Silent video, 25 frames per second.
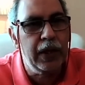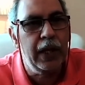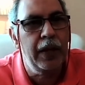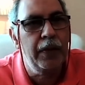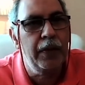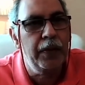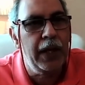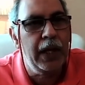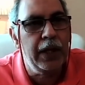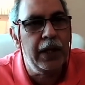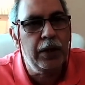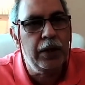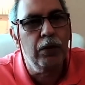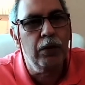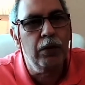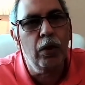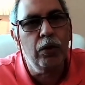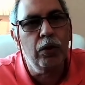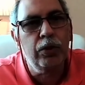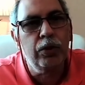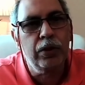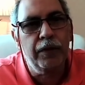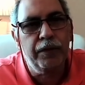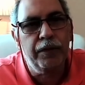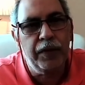And then you go
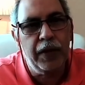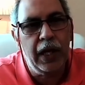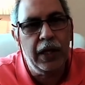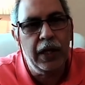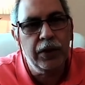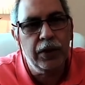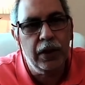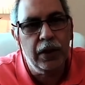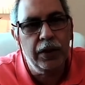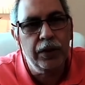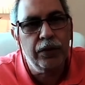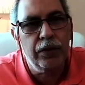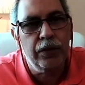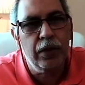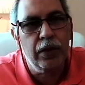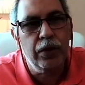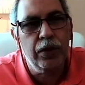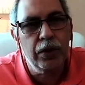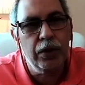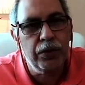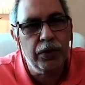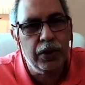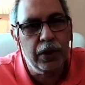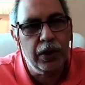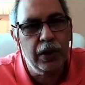to the financial
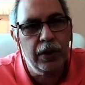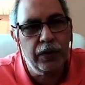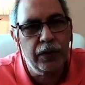institution and